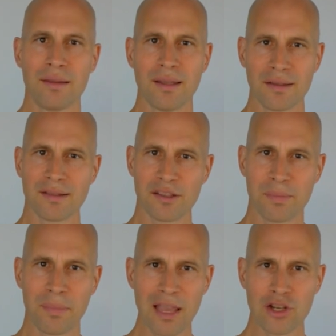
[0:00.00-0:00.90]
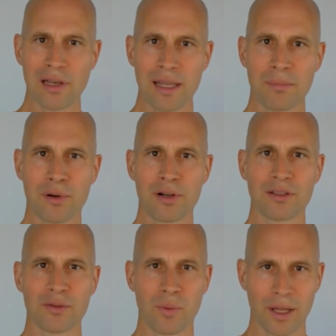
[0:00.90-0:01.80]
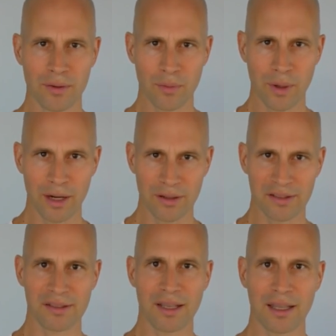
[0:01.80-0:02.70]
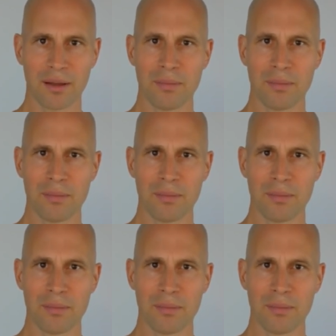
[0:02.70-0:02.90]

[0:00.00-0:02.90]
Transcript: This is especially important when we are sick